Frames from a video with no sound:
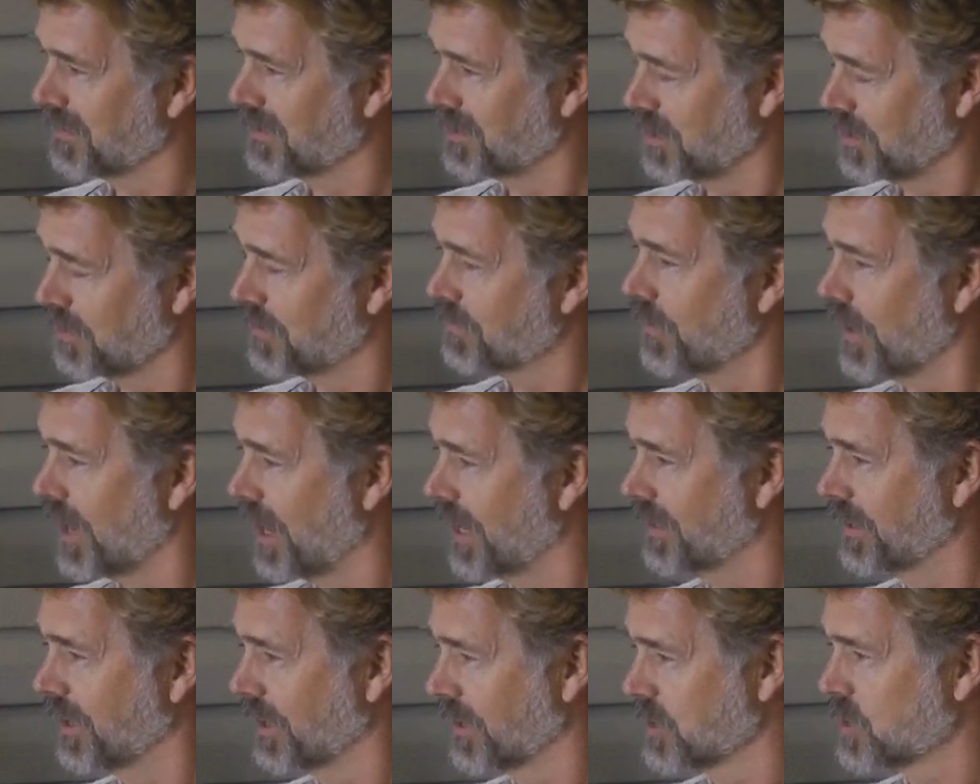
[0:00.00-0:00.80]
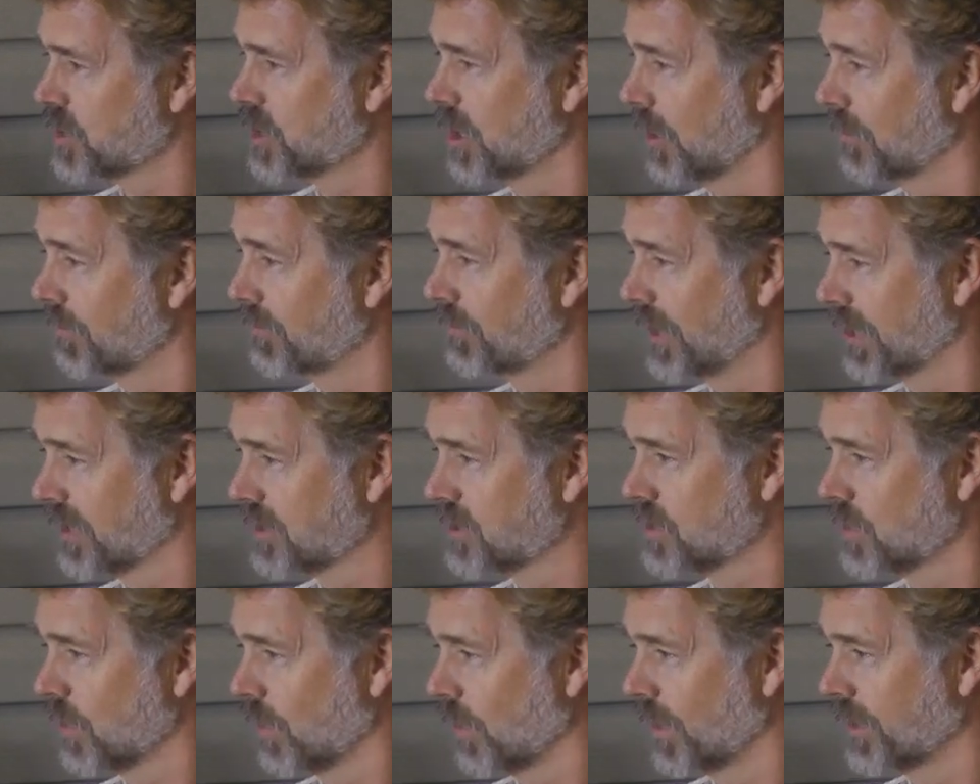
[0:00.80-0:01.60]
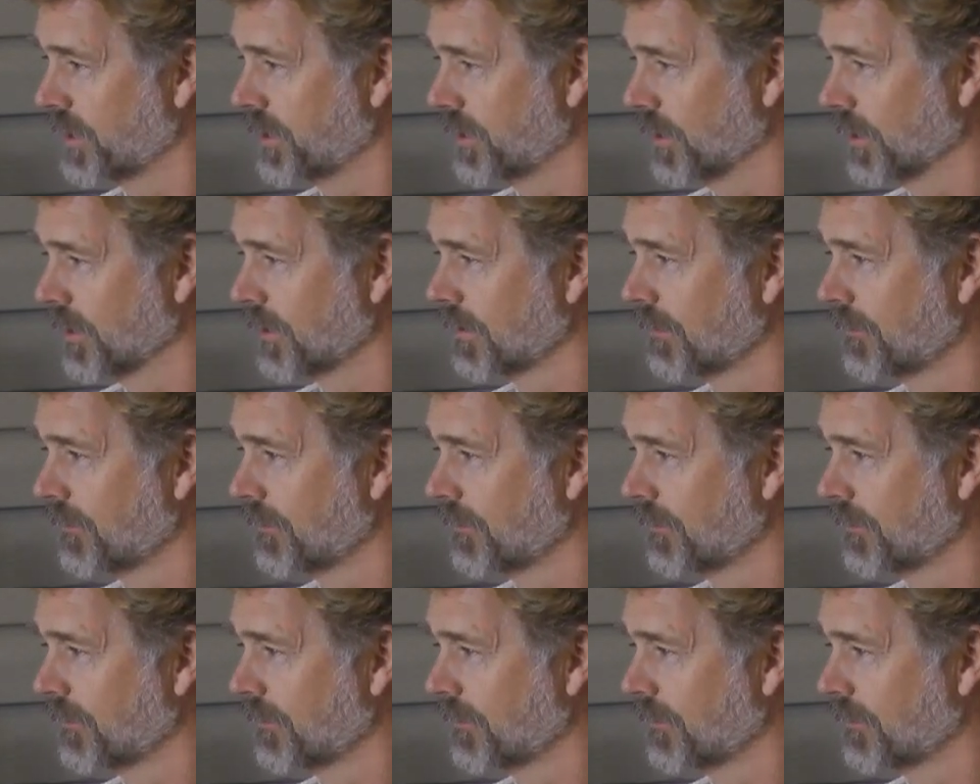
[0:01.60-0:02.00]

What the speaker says: you'd find on a shelf next door here.